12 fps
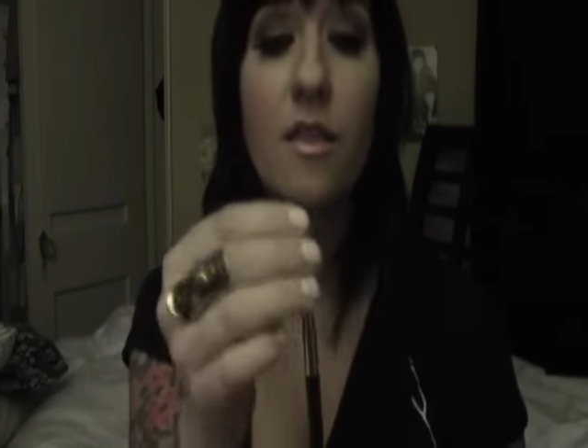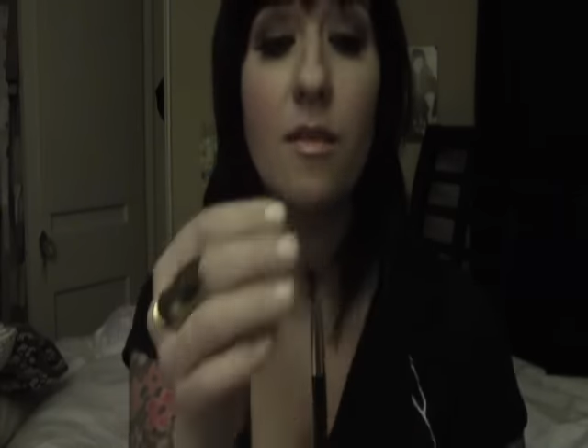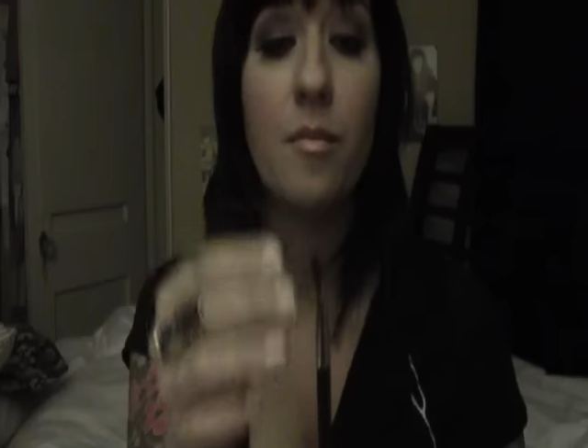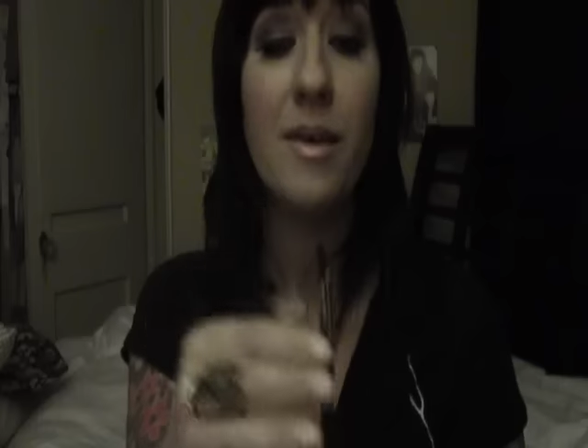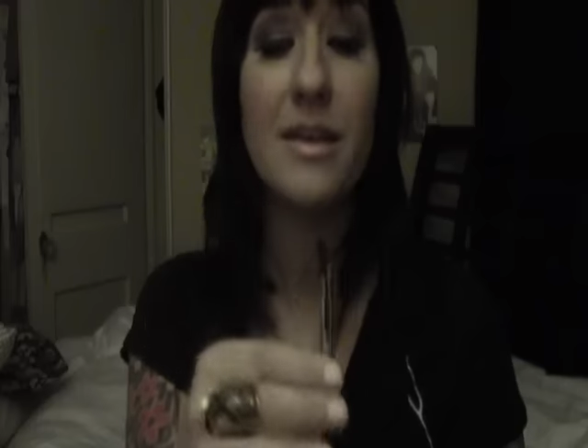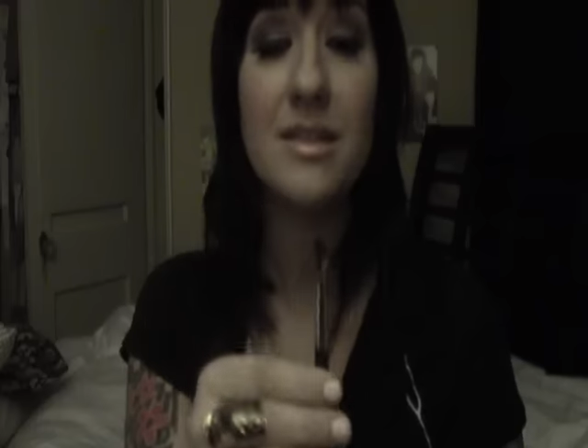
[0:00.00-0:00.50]

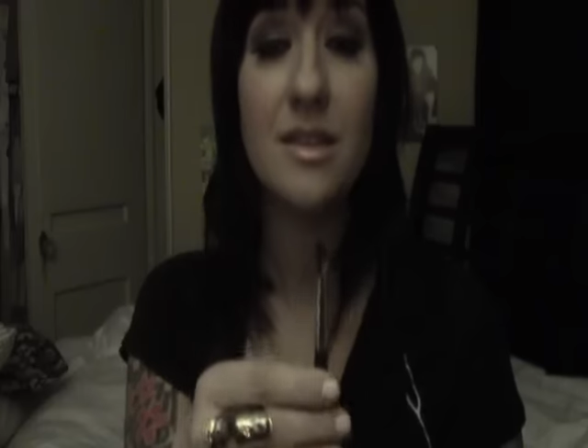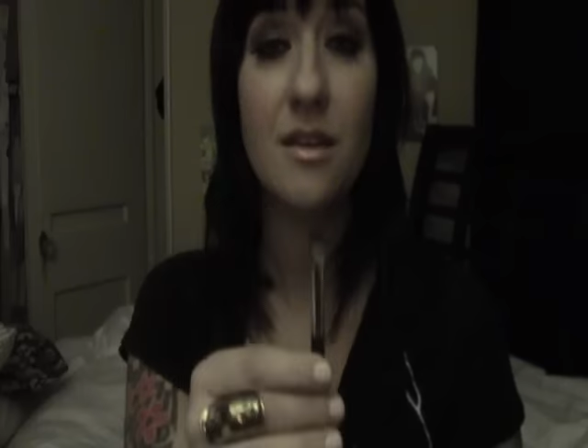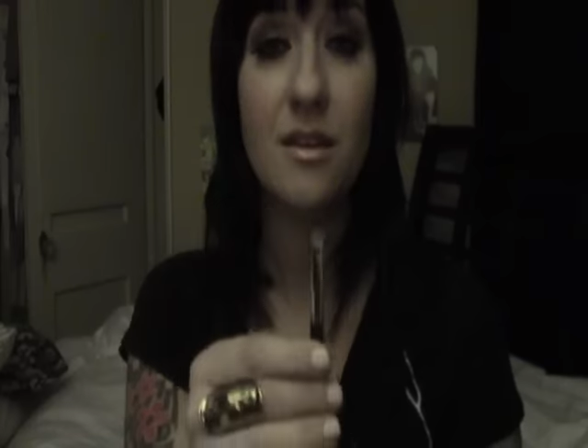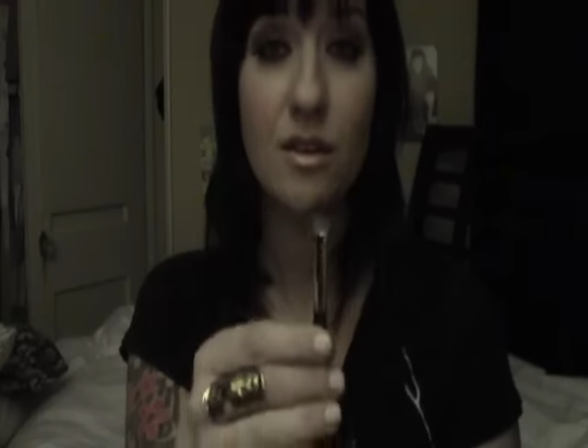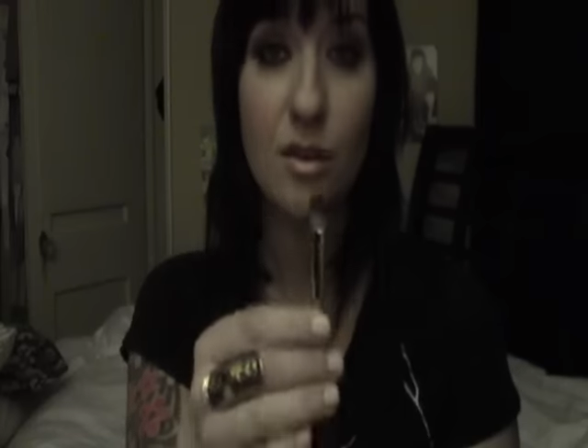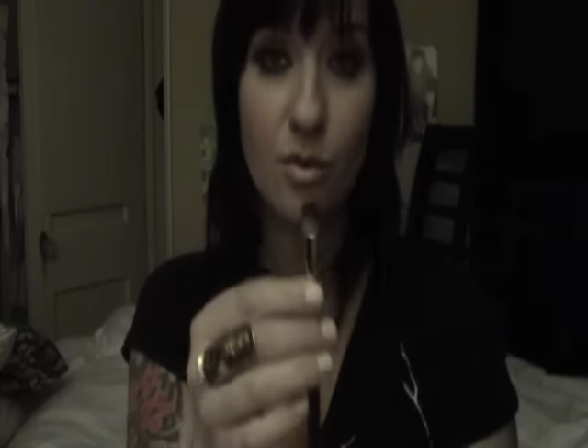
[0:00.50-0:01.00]
The best
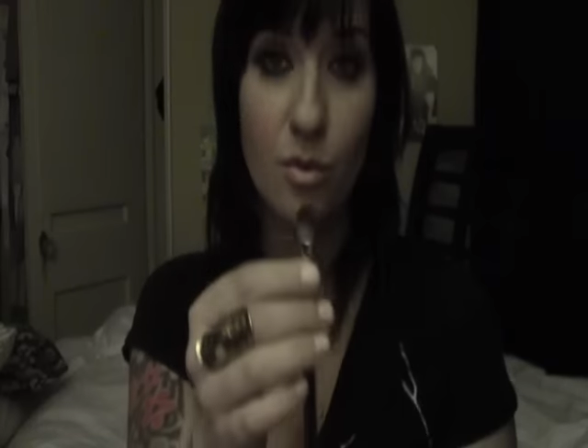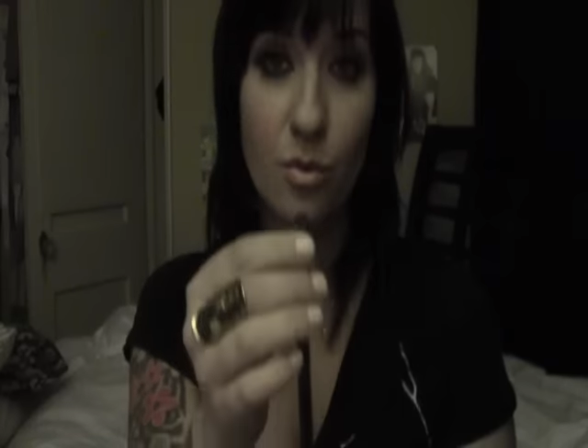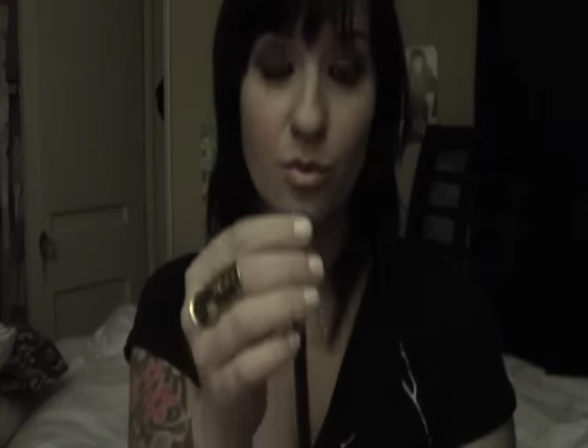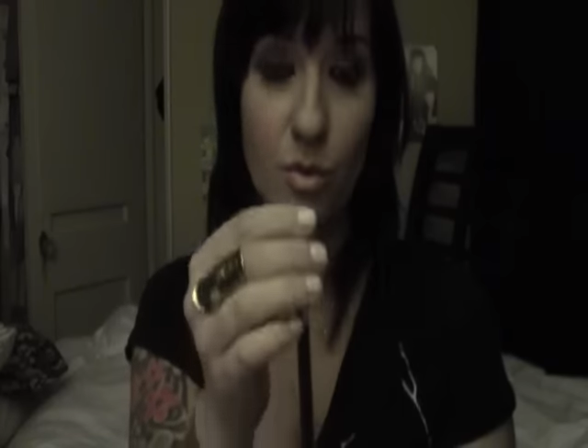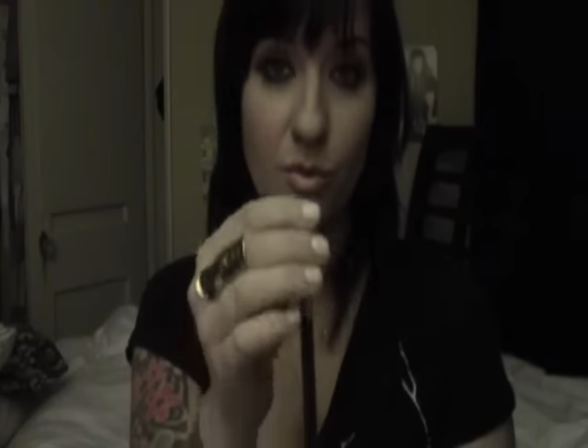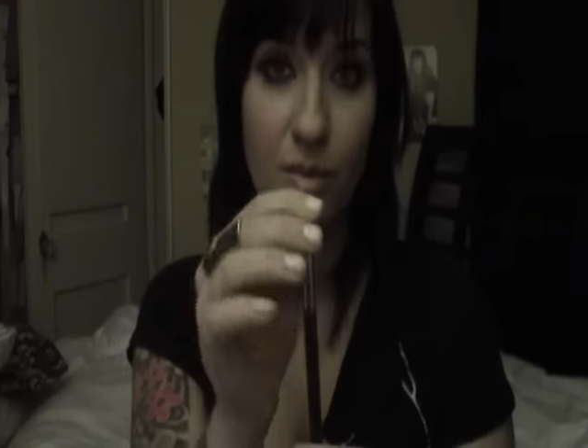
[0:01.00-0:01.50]
thing to do
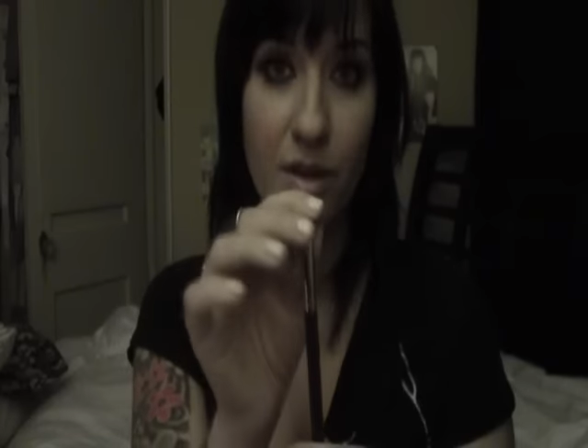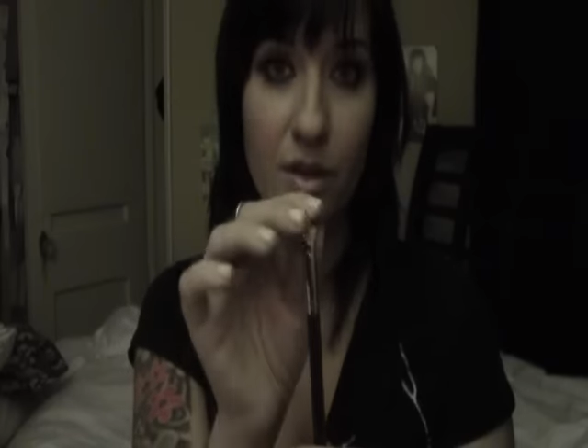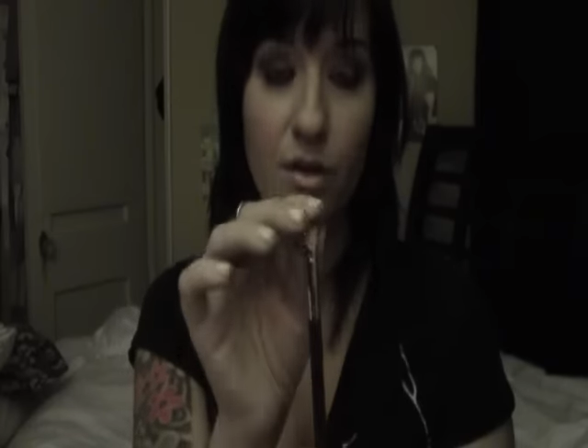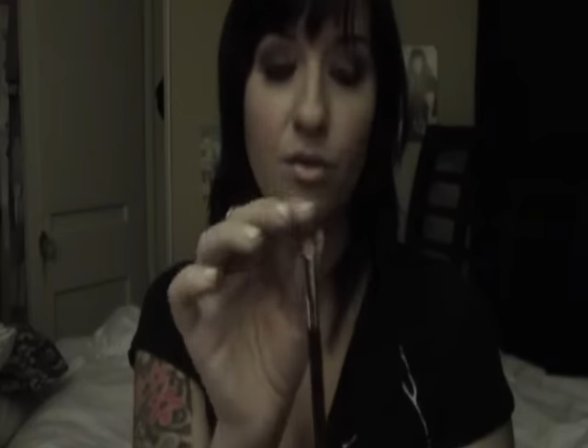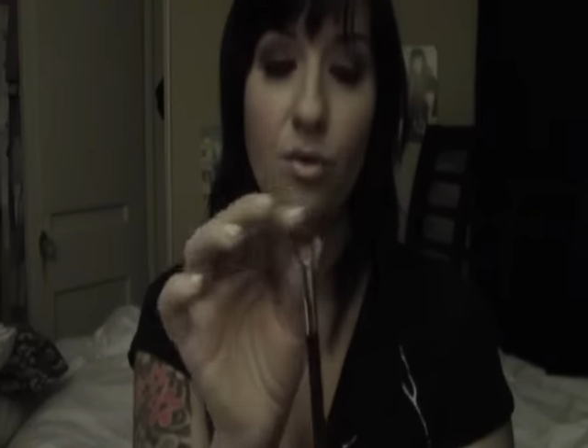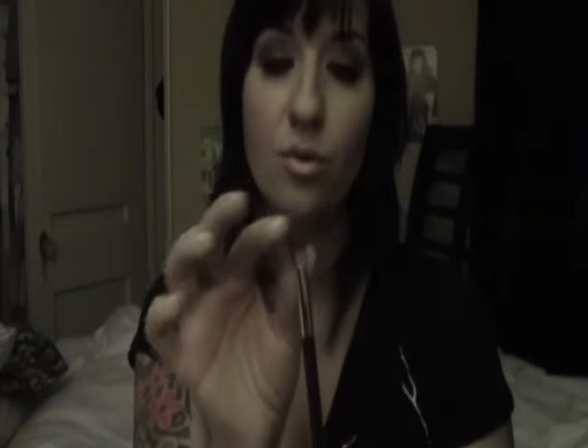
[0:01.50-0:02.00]
would be to
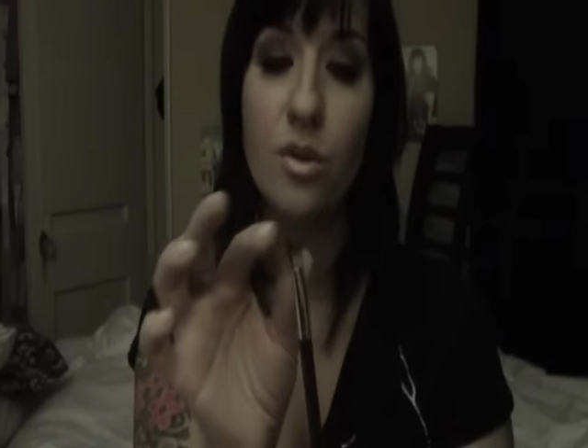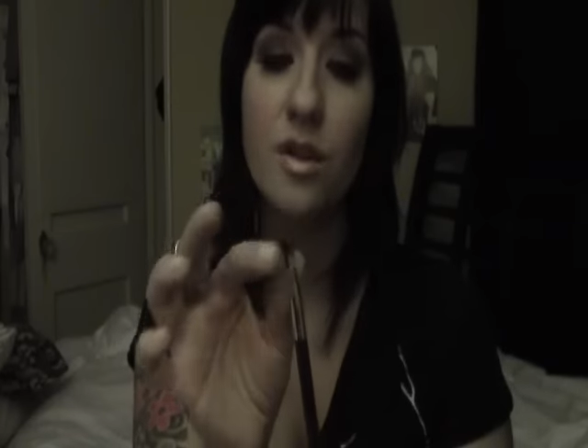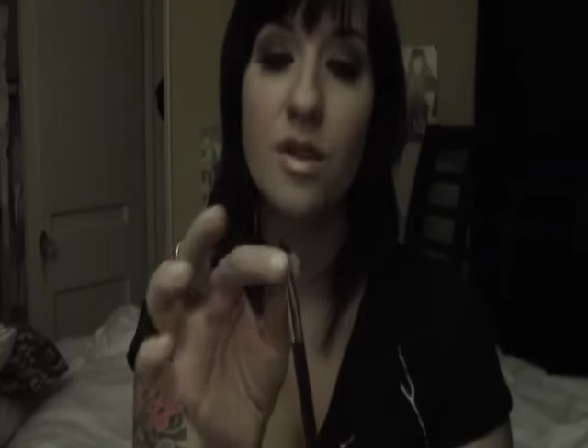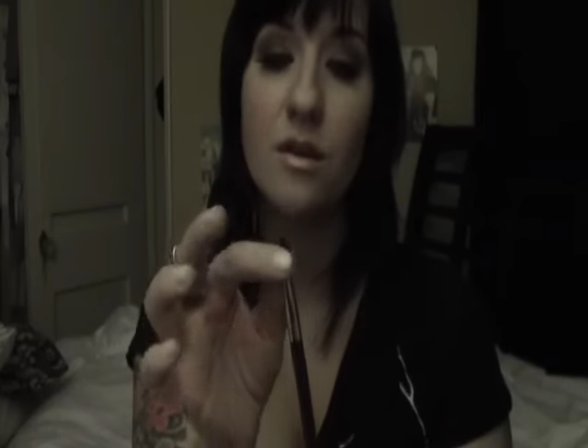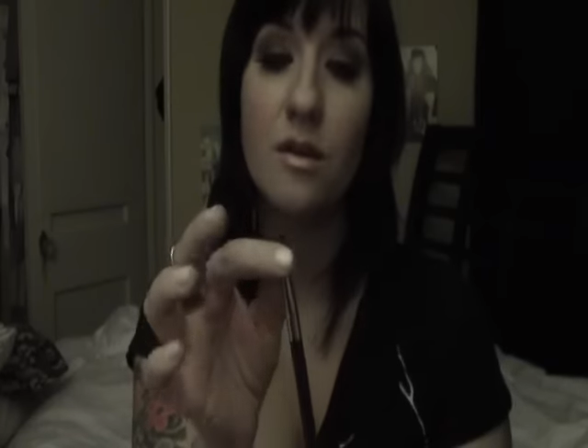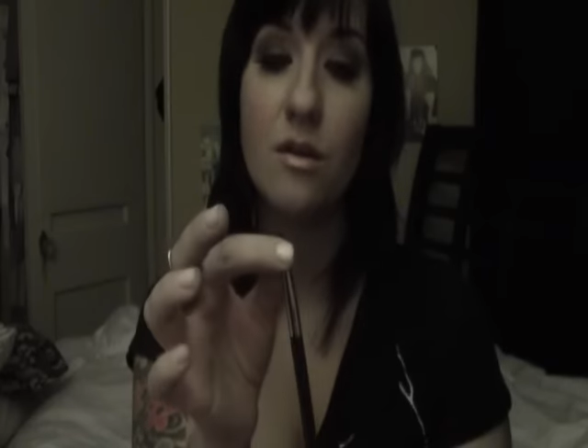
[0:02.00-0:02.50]
Google
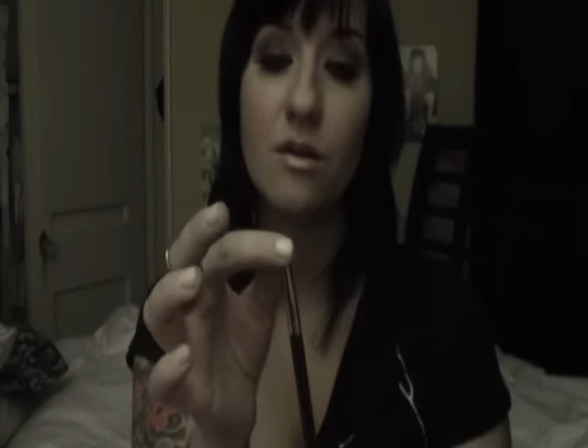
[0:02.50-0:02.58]
it